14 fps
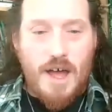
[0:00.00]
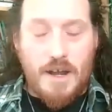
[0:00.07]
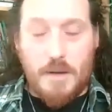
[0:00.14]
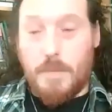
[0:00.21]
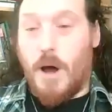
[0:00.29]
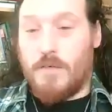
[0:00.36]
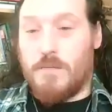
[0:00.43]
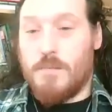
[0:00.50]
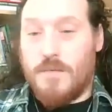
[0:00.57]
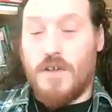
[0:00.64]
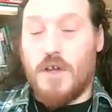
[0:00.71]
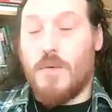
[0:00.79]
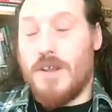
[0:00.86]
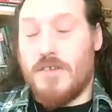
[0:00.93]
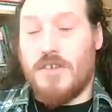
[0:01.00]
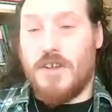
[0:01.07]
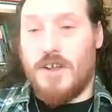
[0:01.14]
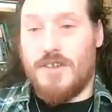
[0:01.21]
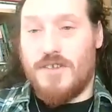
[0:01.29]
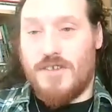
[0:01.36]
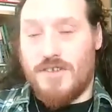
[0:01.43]
and apart from a few
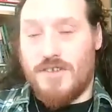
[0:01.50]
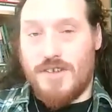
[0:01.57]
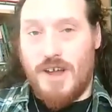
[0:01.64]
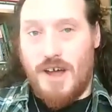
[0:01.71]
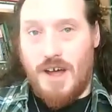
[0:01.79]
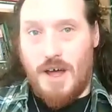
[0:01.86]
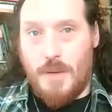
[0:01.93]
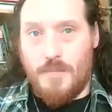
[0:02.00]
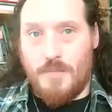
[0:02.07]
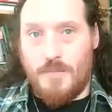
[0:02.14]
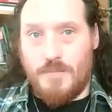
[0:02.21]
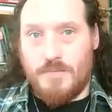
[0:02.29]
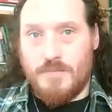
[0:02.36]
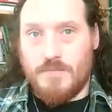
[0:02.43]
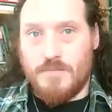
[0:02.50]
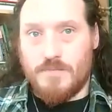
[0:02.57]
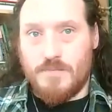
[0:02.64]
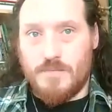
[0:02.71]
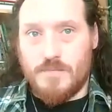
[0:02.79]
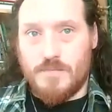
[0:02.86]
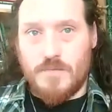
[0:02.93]
incidents um,
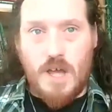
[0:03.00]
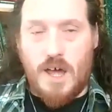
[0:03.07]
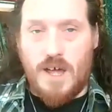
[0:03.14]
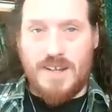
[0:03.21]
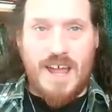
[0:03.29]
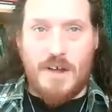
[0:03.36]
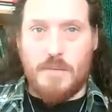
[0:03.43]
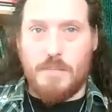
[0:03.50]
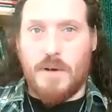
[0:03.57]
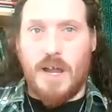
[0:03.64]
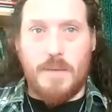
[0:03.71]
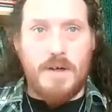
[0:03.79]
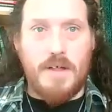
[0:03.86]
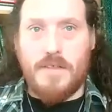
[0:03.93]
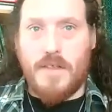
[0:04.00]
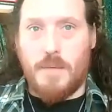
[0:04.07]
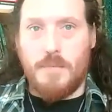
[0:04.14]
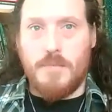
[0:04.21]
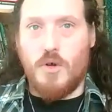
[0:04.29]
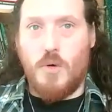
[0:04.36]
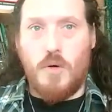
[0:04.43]
uh, down in Plymouth
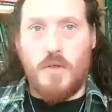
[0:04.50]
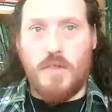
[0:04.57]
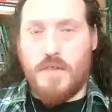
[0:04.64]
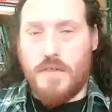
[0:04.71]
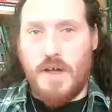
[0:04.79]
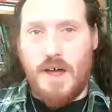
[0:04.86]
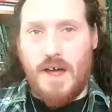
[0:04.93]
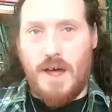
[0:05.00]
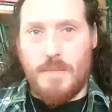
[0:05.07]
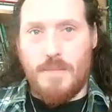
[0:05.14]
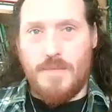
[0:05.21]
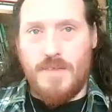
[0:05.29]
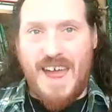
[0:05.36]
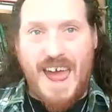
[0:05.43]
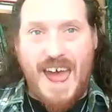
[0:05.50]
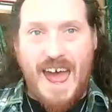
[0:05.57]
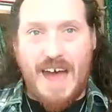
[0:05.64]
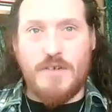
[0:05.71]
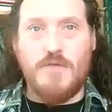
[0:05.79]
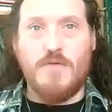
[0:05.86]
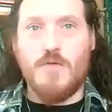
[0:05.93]
up north, um, there
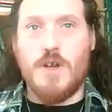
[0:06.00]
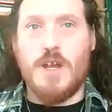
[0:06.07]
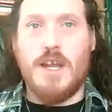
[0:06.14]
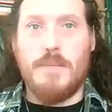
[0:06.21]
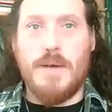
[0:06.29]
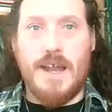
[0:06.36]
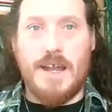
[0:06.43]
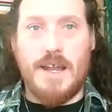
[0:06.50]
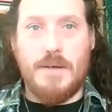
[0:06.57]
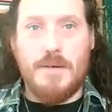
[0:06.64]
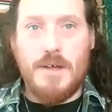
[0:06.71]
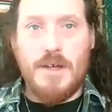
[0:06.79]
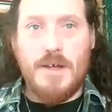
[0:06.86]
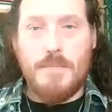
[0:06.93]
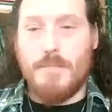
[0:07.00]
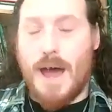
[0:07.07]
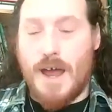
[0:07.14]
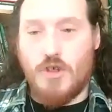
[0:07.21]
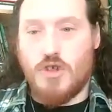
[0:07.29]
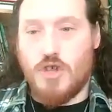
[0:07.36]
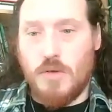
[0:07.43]
haven't really been any
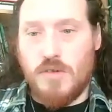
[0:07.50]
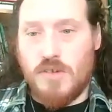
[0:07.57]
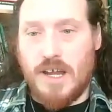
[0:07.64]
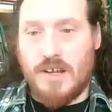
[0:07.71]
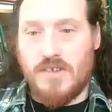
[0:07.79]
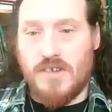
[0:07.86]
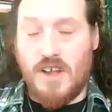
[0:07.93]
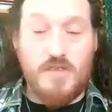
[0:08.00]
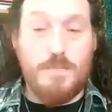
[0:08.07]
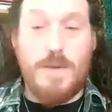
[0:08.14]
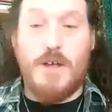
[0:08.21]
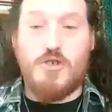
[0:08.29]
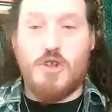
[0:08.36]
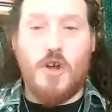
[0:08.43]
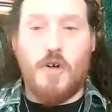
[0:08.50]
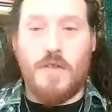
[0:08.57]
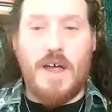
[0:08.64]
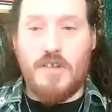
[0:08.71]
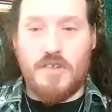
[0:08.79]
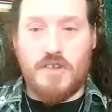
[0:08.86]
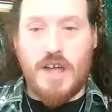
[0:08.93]
mass shootings, especially on
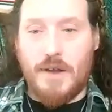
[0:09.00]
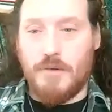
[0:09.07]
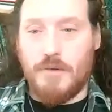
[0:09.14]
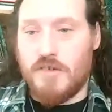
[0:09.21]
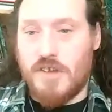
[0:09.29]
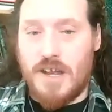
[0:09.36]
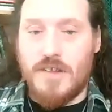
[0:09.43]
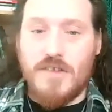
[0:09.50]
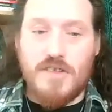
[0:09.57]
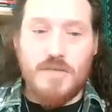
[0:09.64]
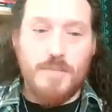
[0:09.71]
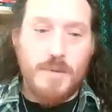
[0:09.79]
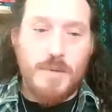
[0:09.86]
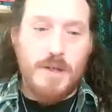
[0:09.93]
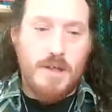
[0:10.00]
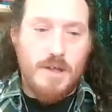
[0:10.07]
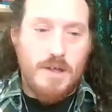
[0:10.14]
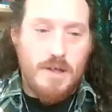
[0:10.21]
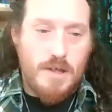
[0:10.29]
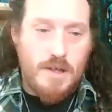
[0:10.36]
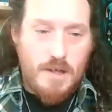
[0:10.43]
that scale since.
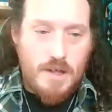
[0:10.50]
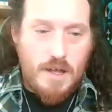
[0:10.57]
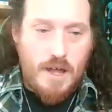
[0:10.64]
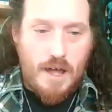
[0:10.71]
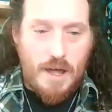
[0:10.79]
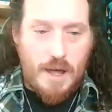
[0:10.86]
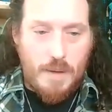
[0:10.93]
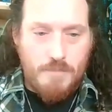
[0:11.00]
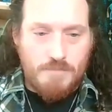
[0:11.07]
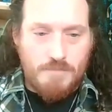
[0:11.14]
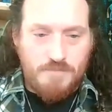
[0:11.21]
Um, I